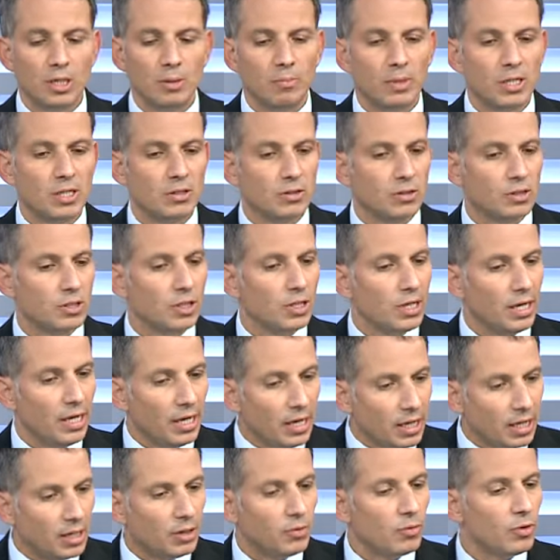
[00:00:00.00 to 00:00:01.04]
because
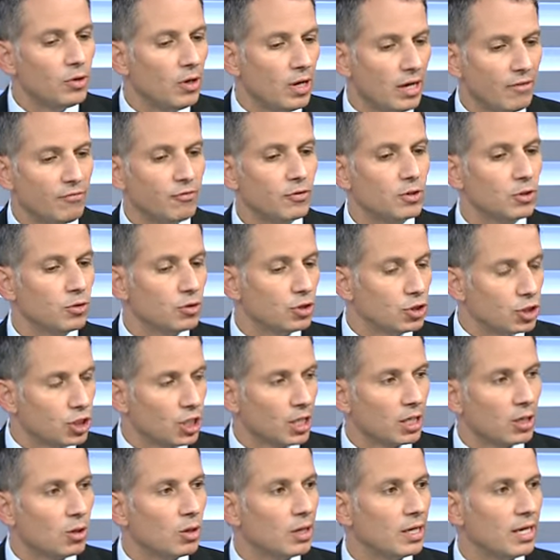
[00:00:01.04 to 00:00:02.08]
here you have to
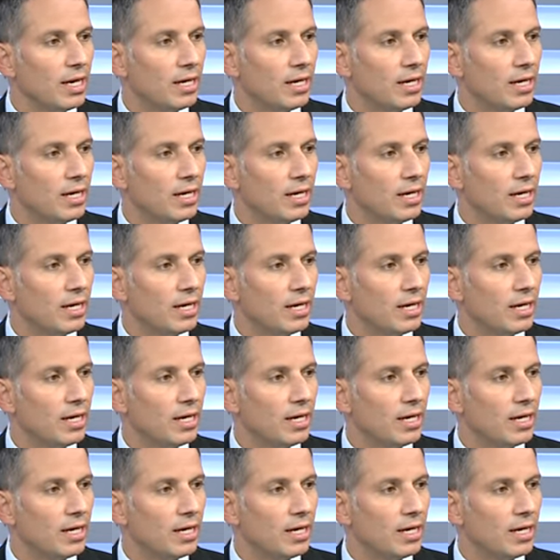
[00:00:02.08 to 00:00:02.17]
check